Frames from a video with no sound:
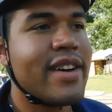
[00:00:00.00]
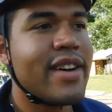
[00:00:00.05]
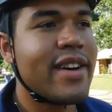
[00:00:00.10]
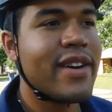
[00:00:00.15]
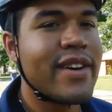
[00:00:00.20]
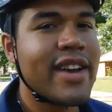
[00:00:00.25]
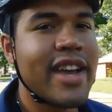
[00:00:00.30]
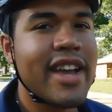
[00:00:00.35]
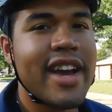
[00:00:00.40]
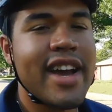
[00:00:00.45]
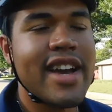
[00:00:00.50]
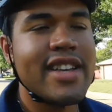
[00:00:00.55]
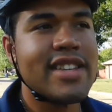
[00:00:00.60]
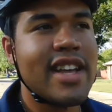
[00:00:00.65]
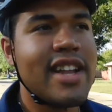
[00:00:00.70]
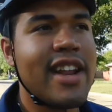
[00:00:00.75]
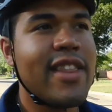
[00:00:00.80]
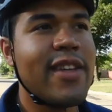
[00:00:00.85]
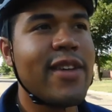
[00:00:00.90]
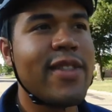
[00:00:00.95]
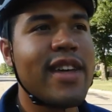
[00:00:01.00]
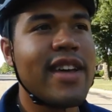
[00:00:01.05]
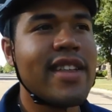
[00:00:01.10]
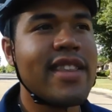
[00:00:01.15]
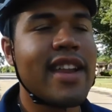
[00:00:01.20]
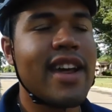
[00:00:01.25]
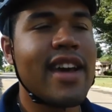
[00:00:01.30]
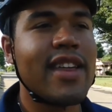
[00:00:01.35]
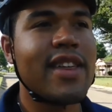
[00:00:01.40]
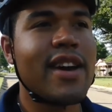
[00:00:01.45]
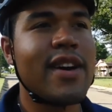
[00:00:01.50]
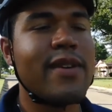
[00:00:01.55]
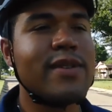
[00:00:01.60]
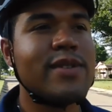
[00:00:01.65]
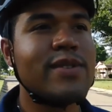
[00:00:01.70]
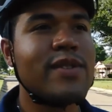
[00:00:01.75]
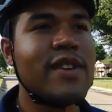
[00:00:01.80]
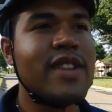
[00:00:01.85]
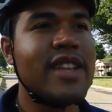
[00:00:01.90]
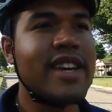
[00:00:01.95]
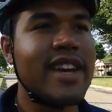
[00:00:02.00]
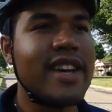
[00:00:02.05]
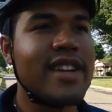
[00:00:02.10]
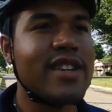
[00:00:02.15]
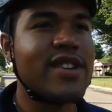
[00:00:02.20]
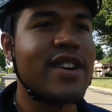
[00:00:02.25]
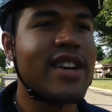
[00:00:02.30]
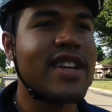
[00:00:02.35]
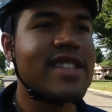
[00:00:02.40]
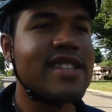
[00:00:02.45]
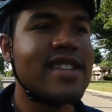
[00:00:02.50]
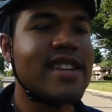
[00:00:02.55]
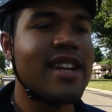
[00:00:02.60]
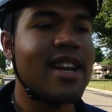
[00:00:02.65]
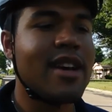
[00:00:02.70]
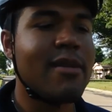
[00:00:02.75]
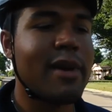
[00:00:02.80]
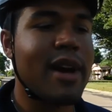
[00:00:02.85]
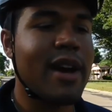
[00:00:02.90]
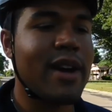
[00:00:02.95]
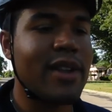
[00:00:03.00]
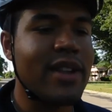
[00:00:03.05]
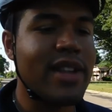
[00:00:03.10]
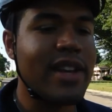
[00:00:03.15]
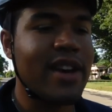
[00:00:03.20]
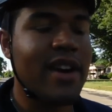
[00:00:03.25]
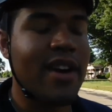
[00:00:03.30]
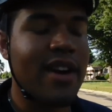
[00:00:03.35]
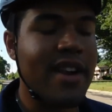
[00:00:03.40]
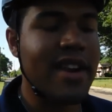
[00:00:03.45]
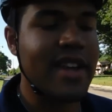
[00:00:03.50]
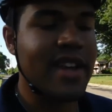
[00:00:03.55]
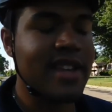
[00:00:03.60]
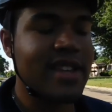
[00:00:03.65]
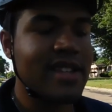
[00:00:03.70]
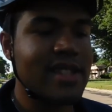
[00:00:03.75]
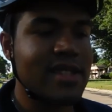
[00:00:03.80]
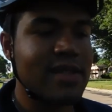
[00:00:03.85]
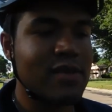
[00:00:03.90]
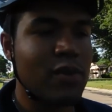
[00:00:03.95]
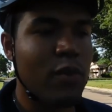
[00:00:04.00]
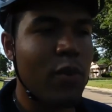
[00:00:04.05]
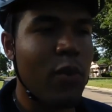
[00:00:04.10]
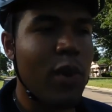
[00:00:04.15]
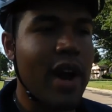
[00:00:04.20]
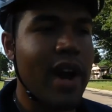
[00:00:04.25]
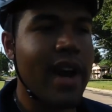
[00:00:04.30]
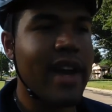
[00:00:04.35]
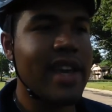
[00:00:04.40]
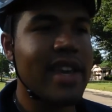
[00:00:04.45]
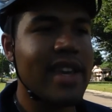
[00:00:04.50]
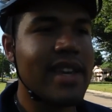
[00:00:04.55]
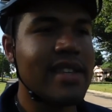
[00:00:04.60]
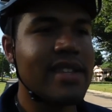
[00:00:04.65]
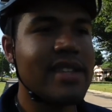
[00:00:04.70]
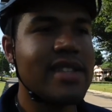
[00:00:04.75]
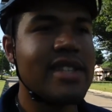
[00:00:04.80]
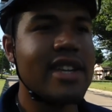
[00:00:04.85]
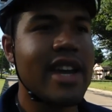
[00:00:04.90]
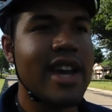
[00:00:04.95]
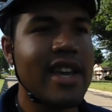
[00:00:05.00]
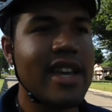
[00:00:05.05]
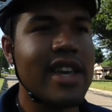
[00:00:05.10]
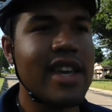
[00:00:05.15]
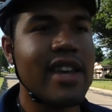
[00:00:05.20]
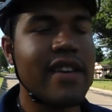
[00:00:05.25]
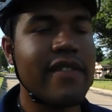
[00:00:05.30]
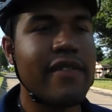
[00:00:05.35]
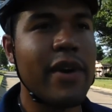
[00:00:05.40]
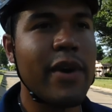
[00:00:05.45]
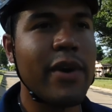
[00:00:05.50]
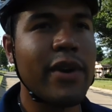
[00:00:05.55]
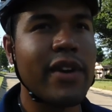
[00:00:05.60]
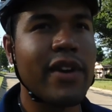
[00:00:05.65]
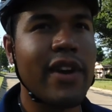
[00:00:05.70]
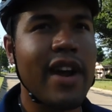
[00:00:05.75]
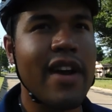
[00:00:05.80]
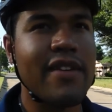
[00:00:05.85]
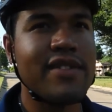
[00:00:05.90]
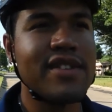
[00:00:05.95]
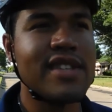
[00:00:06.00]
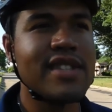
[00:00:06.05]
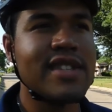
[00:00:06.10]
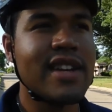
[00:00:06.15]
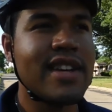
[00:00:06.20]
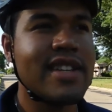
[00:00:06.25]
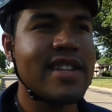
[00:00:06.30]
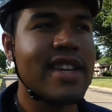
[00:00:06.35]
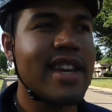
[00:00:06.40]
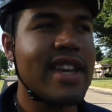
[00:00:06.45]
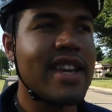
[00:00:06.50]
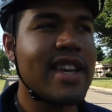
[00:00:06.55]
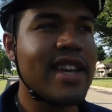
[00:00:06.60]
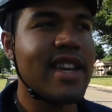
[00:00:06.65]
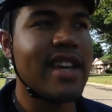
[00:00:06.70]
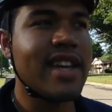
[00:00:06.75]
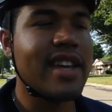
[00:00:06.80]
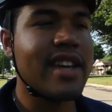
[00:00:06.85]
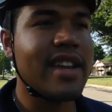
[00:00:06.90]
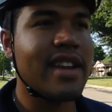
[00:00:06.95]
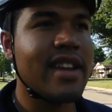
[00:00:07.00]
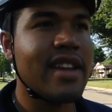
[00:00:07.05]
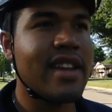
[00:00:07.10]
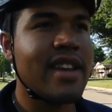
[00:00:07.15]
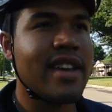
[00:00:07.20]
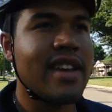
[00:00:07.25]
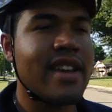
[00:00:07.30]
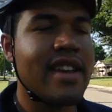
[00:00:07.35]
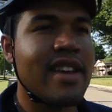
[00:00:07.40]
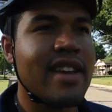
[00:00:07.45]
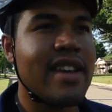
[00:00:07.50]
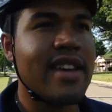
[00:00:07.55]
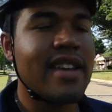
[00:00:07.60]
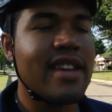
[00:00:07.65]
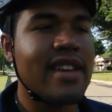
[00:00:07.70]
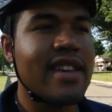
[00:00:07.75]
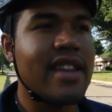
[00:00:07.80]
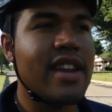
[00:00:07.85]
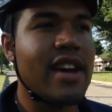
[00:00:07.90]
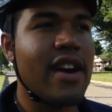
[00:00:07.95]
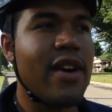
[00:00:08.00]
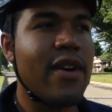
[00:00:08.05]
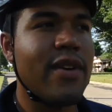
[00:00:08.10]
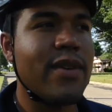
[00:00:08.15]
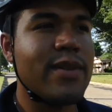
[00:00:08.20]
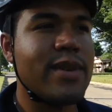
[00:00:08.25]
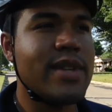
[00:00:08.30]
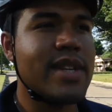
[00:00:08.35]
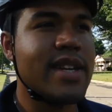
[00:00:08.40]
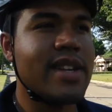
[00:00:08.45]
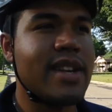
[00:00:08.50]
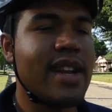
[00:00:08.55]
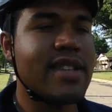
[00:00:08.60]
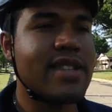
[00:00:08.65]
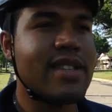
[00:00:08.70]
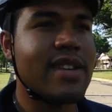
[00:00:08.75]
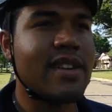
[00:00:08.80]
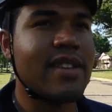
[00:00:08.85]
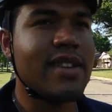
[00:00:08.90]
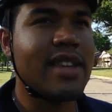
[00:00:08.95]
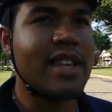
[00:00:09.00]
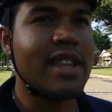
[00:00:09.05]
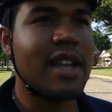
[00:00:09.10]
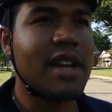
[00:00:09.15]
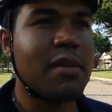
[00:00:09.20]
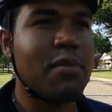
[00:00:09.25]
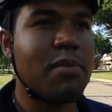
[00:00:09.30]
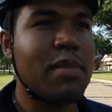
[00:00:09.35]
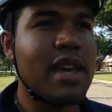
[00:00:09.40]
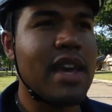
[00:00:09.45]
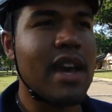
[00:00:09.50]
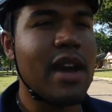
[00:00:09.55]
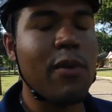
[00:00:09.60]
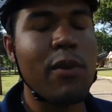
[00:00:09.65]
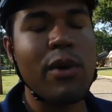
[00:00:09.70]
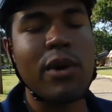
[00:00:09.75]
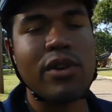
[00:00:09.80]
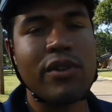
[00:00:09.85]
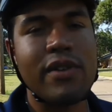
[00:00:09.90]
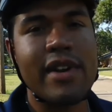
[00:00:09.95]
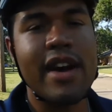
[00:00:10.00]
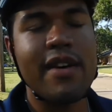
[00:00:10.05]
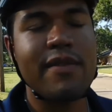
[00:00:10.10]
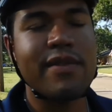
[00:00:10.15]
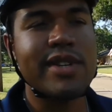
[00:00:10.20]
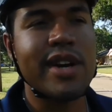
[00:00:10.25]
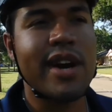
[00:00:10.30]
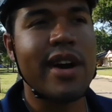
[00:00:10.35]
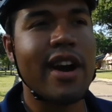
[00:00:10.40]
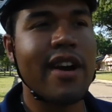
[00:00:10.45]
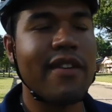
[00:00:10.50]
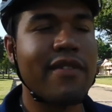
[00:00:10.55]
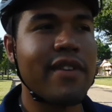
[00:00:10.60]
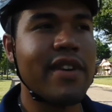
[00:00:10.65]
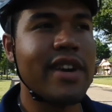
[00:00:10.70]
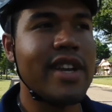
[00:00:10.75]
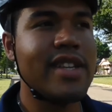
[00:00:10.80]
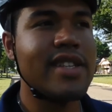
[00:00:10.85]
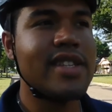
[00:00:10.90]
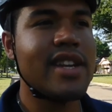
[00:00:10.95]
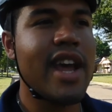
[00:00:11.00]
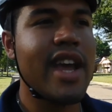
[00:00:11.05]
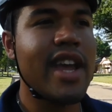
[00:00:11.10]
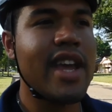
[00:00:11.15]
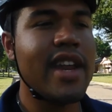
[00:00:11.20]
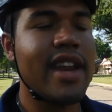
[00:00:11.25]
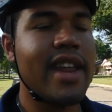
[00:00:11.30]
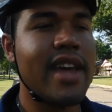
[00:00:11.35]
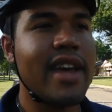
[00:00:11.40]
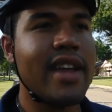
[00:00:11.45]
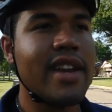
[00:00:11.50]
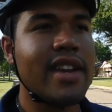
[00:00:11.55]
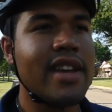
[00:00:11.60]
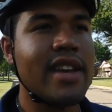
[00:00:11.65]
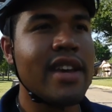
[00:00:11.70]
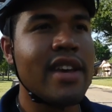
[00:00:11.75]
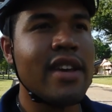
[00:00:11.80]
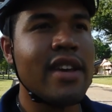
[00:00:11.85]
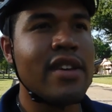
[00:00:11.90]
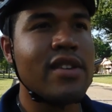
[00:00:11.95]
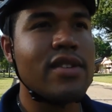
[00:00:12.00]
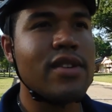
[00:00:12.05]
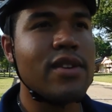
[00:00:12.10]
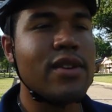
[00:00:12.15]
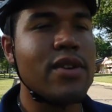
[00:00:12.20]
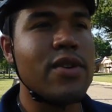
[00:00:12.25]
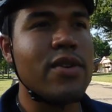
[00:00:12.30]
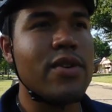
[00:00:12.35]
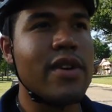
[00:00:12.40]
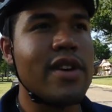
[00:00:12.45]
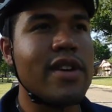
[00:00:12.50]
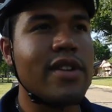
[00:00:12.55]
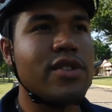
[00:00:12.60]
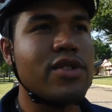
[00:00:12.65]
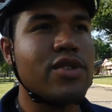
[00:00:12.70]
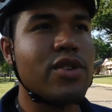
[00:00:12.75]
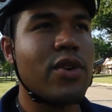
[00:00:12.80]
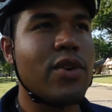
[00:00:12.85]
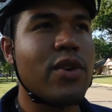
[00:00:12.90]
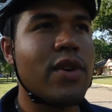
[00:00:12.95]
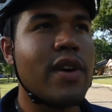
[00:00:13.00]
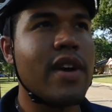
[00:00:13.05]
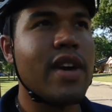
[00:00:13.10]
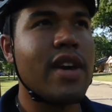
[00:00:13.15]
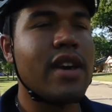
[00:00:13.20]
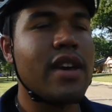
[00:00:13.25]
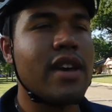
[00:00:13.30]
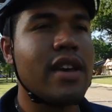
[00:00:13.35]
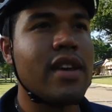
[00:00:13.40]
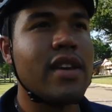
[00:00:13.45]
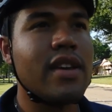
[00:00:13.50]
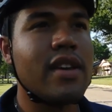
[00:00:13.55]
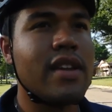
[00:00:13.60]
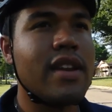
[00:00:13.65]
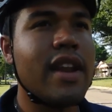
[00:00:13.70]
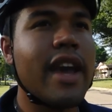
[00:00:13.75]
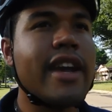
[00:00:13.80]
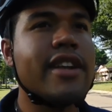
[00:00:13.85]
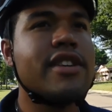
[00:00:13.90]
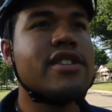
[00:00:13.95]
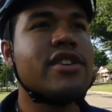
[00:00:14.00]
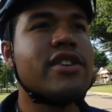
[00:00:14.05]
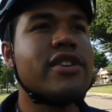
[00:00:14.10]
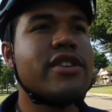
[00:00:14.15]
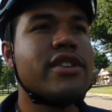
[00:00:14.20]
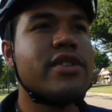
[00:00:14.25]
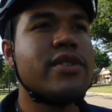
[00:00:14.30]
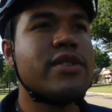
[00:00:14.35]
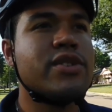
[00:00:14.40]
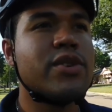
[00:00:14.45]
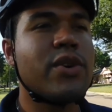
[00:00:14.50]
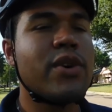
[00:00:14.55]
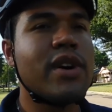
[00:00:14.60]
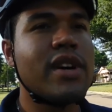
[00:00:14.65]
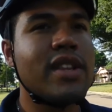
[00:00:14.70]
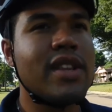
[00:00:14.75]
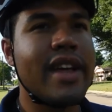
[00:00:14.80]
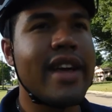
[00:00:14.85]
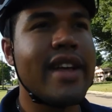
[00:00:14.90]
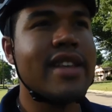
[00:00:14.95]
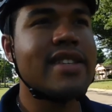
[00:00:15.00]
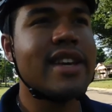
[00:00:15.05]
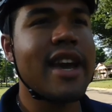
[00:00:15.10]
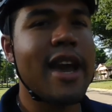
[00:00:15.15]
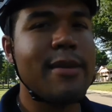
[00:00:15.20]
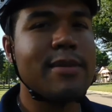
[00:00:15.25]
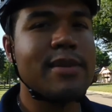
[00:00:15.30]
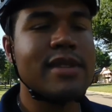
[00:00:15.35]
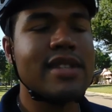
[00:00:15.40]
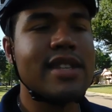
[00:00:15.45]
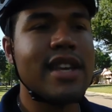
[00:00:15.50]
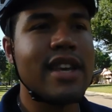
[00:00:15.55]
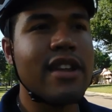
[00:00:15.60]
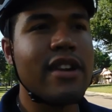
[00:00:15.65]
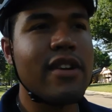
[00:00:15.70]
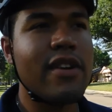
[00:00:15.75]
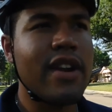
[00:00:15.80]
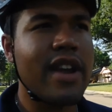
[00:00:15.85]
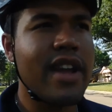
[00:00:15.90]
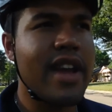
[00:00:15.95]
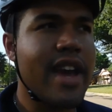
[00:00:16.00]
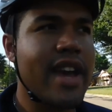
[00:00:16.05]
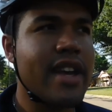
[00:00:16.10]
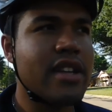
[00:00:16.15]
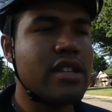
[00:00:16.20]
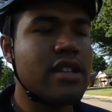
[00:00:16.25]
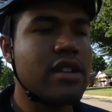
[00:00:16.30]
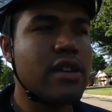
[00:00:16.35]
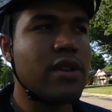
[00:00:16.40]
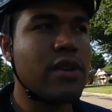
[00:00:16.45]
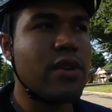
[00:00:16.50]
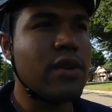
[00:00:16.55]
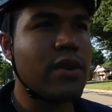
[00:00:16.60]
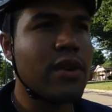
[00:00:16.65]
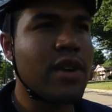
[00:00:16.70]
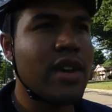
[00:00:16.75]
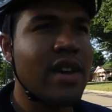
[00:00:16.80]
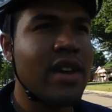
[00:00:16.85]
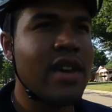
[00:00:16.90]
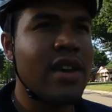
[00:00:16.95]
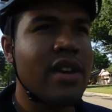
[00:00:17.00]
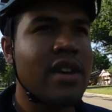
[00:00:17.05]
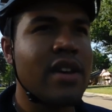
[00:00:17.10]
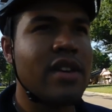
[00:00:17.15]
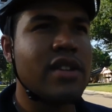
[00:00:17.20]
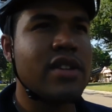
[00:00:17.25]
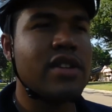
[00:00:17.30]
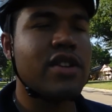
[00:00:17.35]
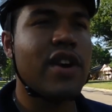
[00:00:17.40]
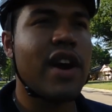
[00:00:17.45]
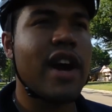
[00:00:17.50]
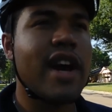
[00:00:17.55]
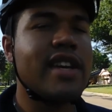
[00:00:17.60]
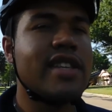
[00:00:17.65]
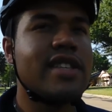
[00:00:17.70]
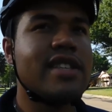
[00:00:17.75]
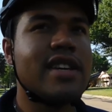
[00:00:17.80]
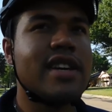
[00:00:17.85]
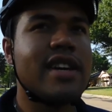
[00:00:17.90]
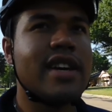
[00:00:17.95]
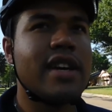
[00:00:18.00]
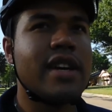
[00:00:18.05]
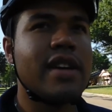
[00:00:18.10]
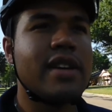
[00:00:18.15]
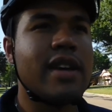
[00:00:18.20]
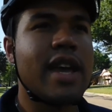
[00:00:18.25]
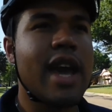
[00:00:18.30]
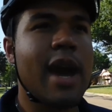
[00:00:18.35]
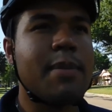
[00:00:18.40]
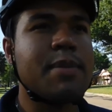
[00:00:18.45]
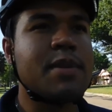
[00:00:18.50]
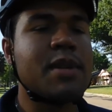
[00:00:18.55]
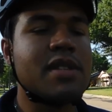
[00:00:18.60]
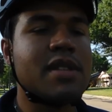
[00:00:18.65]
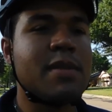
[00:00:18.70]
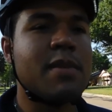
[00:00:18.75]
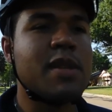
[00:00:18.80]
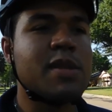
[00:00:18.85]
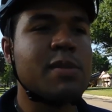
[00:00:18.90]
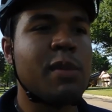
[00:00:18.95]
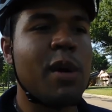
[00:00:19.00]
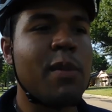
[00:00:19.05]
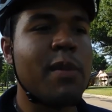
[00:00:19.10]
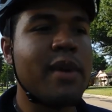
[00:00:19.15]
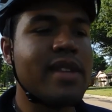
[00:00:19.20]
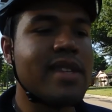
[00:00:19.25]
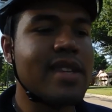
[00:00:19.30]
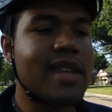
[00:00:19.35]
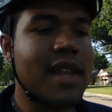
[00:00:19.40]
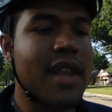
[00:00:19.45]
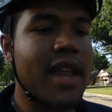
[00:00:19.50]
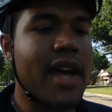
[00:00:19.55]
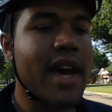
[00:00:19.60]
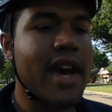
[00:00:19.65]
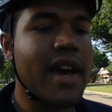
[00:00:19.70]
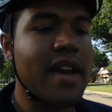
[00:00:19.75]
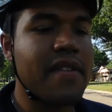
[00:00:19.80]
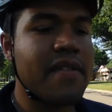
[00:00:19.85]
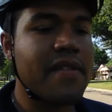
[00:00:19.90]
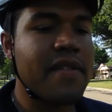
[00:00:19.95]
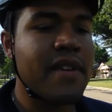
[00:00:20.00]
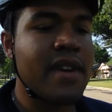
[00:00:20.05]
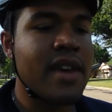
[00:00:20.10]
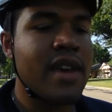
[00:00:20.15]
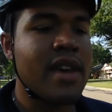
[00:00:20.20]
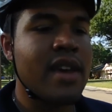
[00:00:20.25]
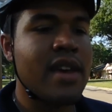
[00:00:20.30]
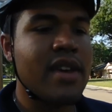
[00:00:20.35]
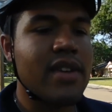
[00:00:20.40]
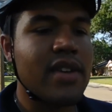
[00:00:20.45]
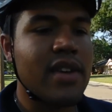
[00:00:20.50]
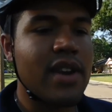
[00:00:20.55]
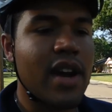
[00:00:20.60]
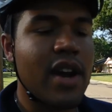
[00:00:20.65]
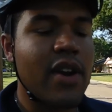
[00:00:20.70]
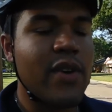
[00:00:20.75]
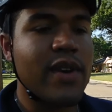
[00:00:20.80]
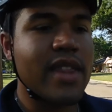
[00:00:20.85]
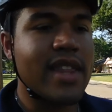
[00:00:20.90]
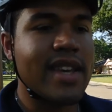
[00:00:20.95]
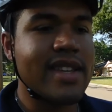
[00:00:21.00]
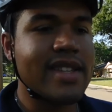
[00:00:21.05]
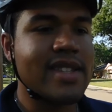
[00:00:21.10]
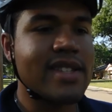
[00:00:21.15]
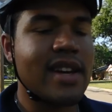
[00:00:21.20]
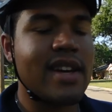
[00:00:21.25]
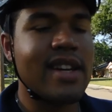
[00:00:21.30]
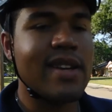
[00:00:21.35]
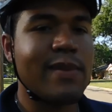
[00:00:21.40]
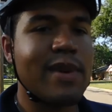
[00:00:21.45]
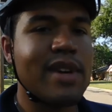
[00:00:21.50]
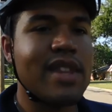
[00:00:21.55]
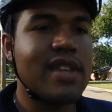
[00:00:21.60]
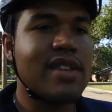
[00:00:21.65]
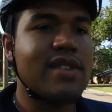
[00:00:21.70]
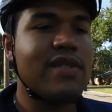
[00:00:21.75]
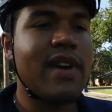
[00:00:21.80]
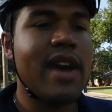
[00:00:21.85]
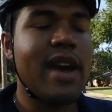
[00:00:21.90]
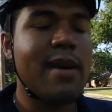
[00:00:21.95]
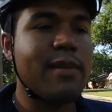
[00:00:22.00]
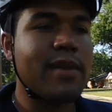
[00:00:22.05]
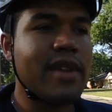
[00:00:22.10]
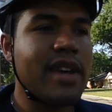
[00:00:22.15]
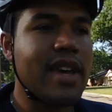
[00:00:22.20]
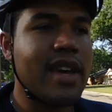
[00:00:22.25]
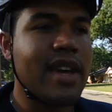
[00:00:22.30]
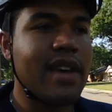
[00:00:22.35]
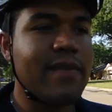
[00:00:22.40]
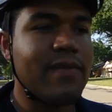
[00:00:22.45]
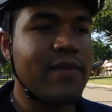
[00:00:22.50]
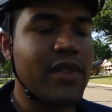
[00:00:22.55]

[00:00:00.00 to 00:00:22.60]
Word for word: Okay guys, another thing that I thought was really interesting about Leon is why he's taking photographs. He's not taking it you know, to necessarily like be a world-renowned photographer. He's taking it to enjoy nature, to enjoy landscapes and scenery, and to try to capture some of those moments in life, you know, with his son and with his family.